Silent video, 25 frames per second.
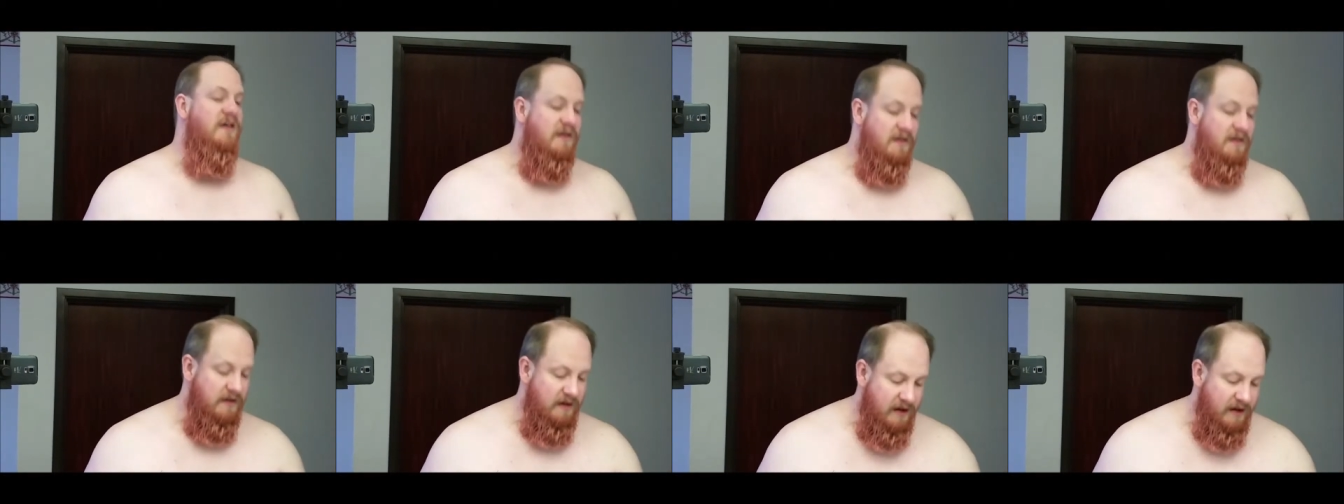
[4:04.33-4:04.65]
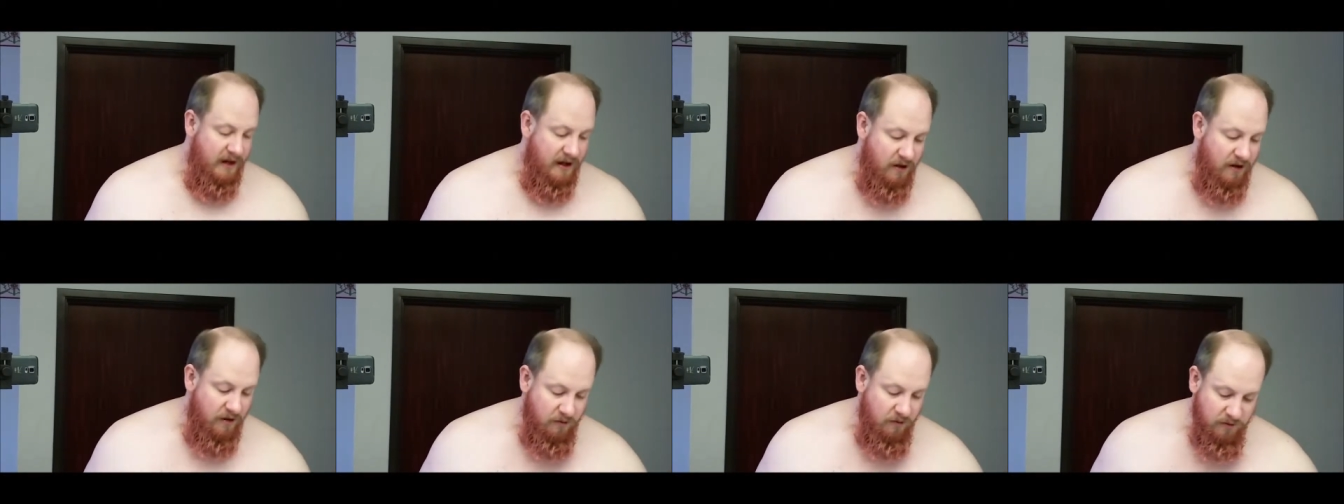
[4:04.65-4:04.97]

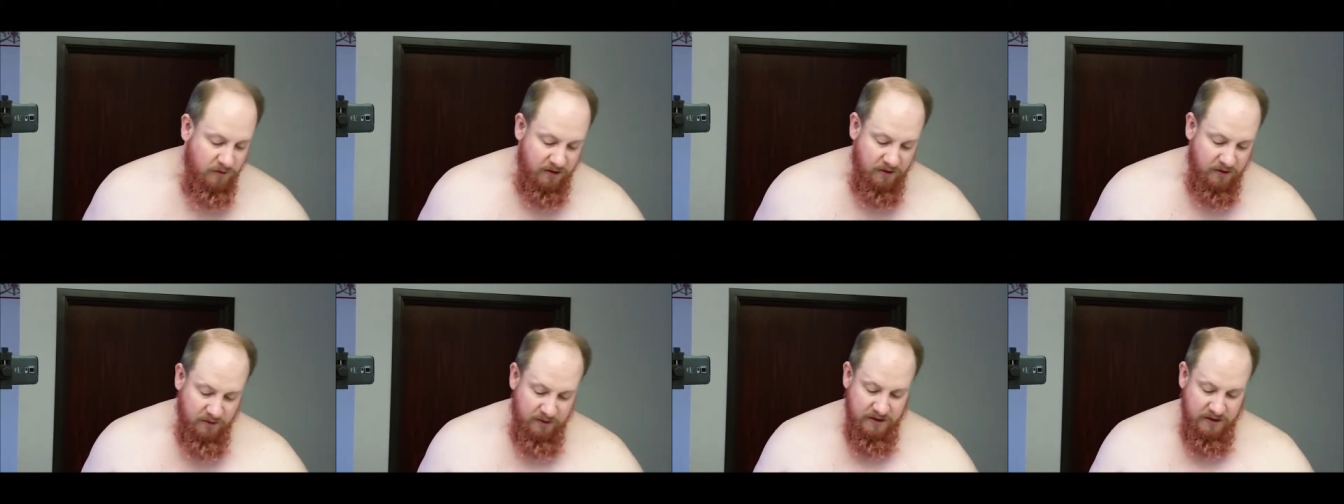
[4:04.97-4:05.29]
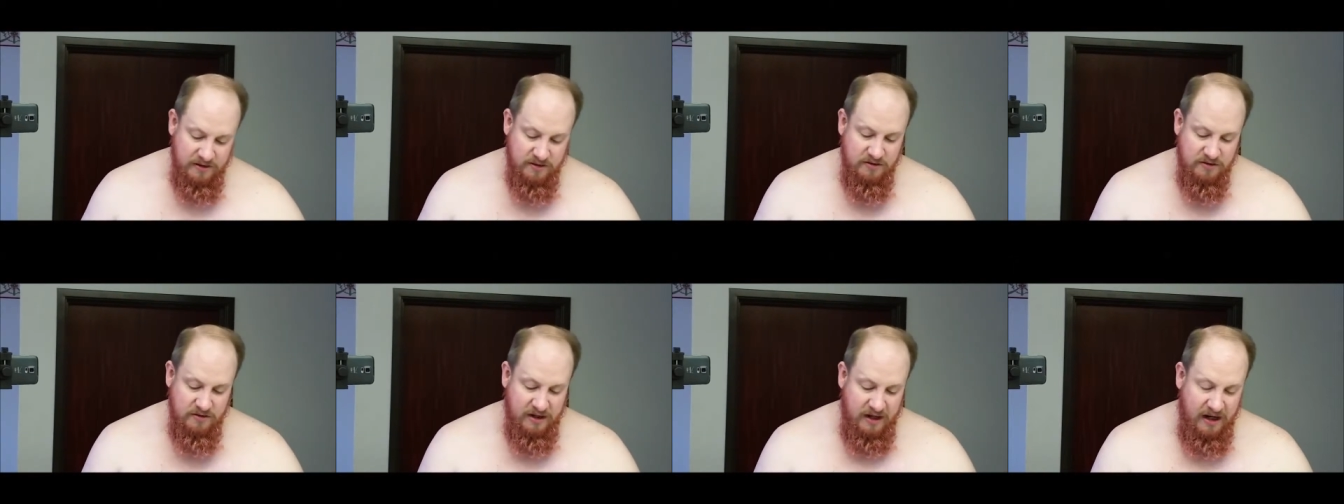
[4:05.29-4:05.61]
Now we're
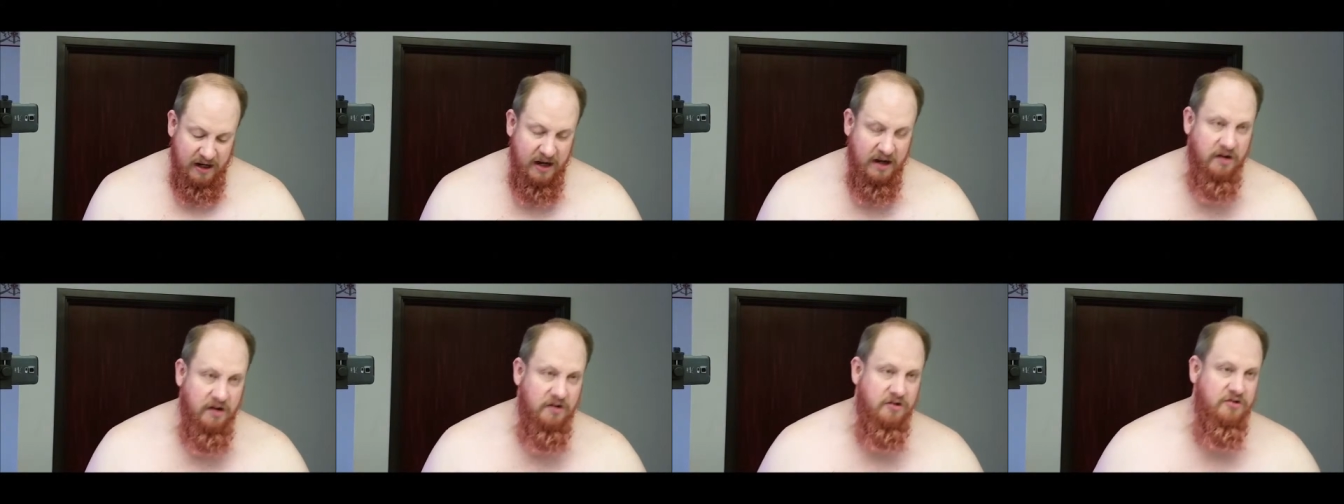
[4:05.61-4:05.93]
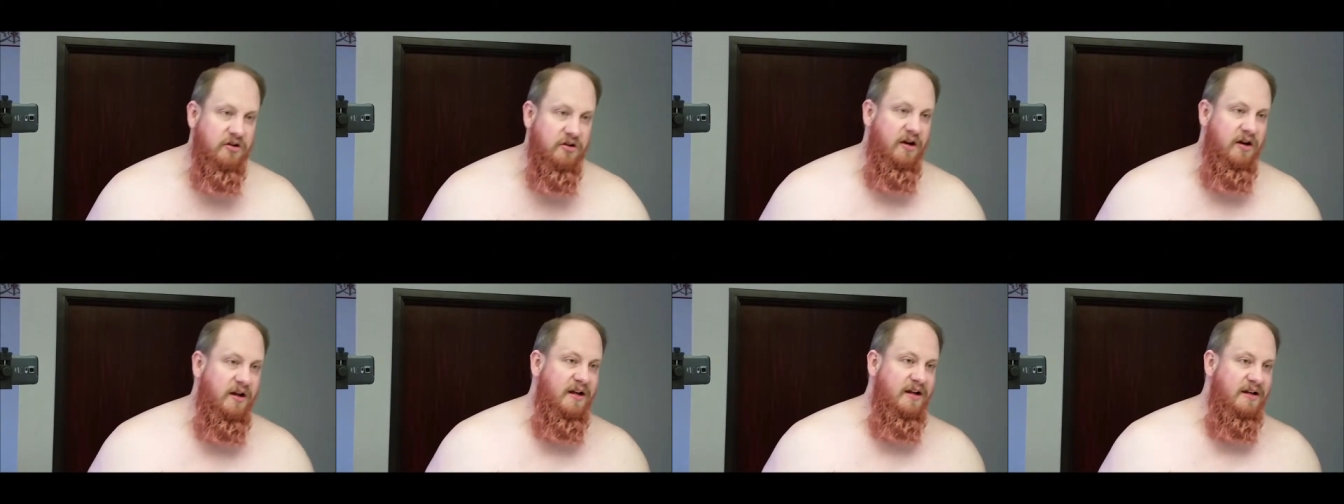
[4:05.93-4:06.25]
going to hair
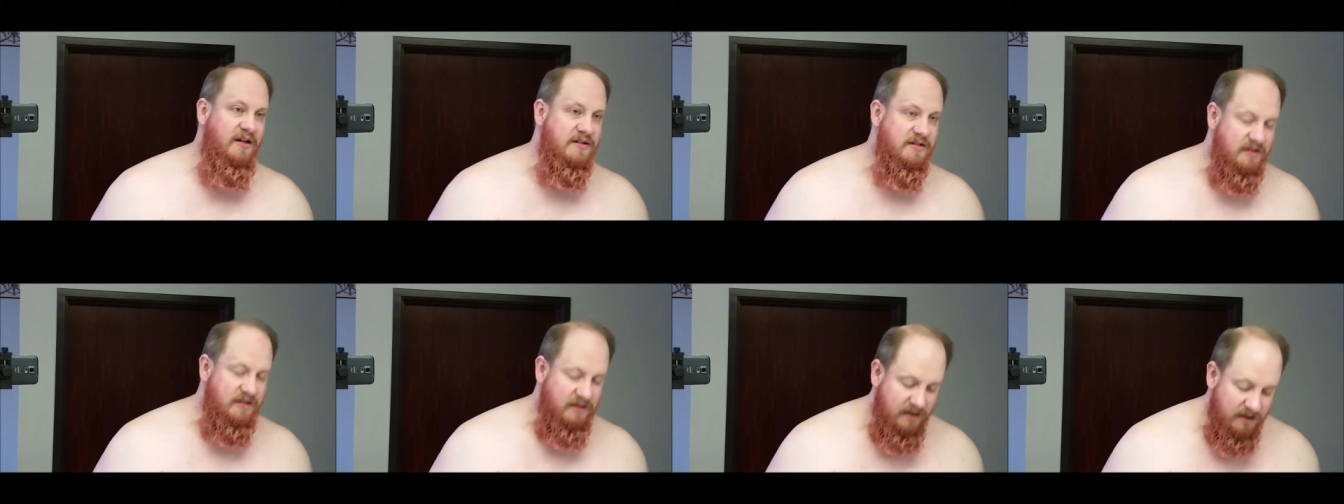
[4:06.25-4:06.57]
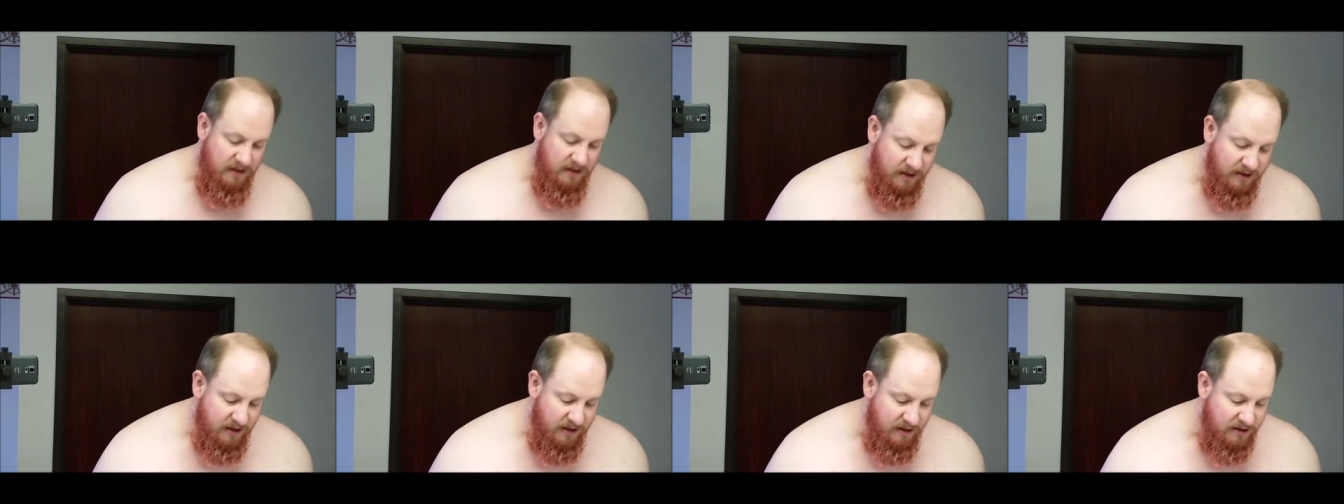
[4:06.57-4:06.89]
dry it
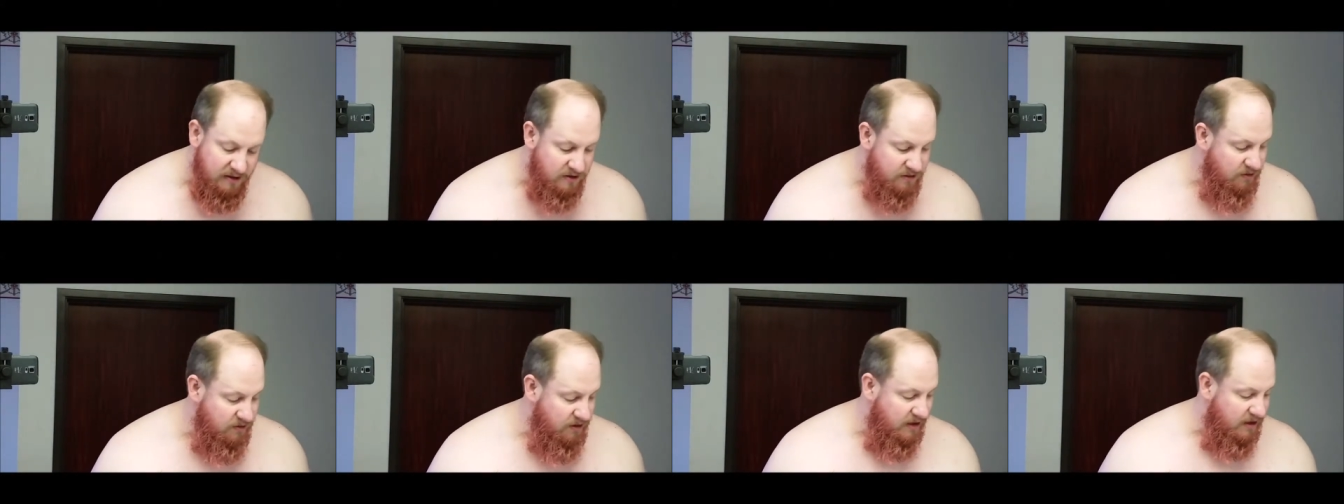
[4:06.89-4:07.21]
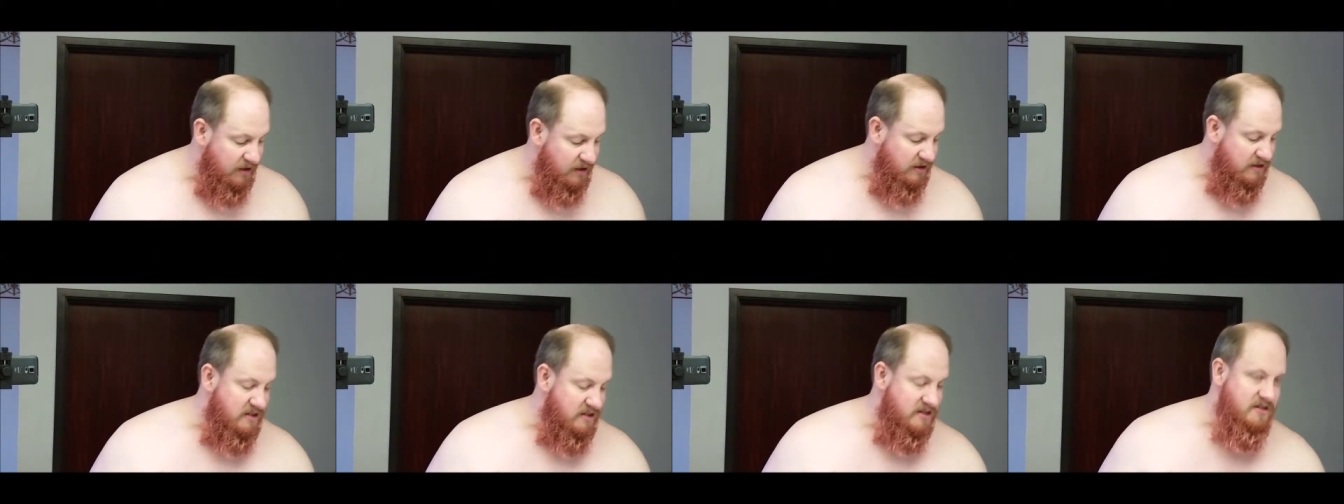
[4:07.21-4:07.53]
to
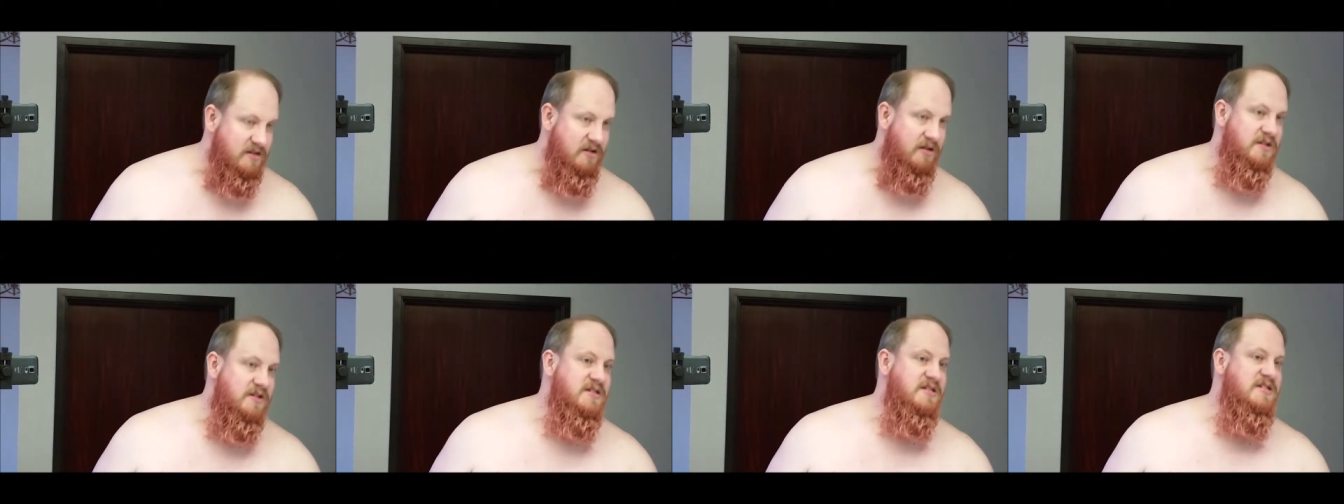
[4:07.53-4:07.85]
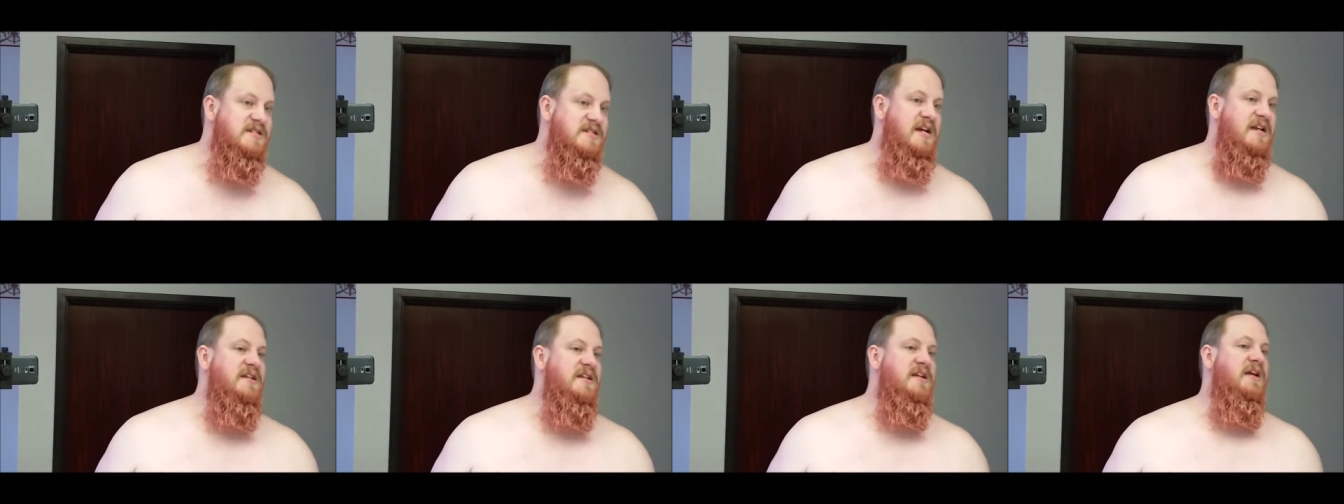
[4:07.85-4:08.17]
get it to start
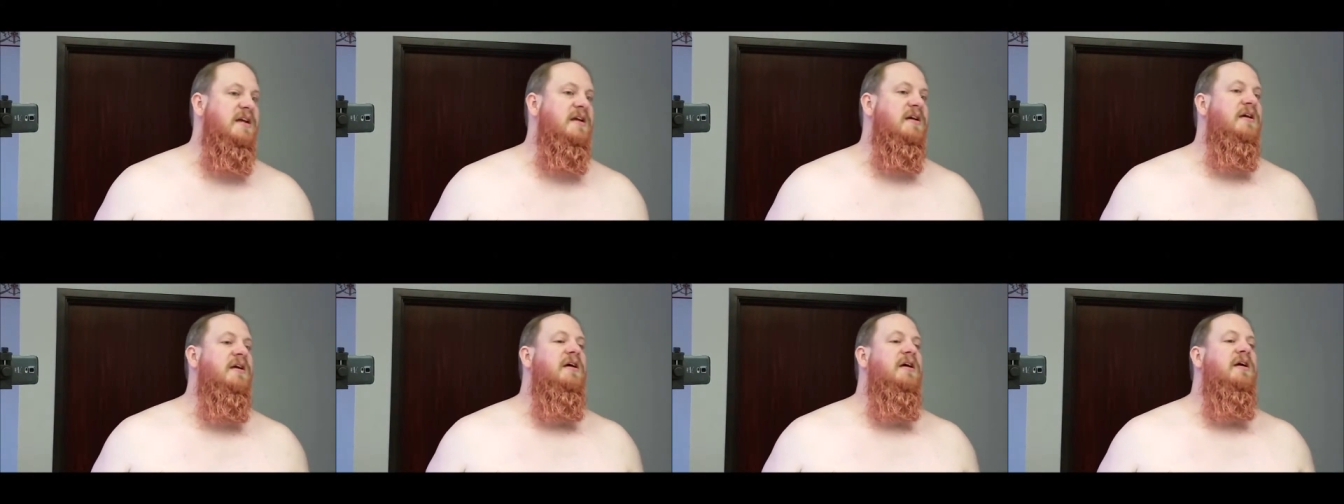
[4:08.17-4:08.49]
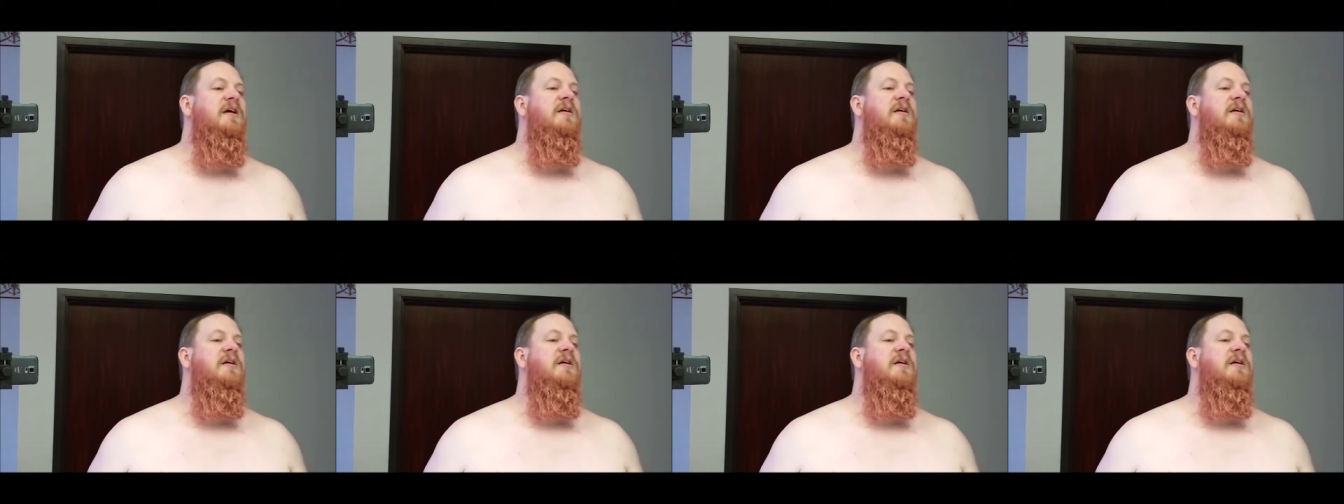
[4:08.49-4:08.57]
setting.